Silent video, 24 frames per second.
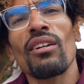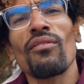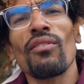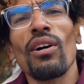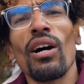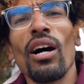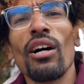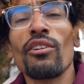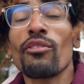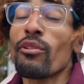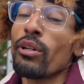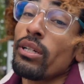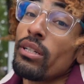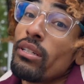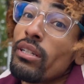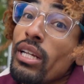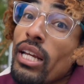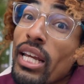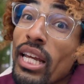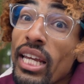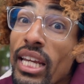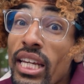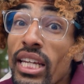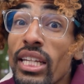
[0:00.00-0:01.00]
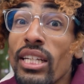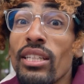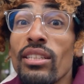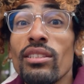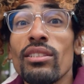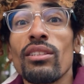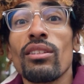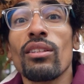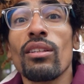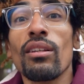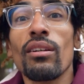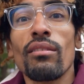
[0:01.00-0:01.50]
of 100 is
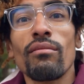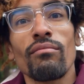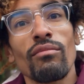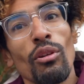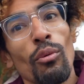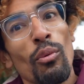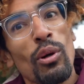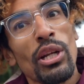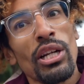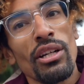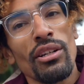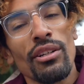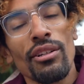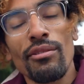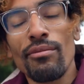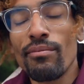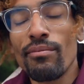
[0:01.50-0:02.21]
the winner.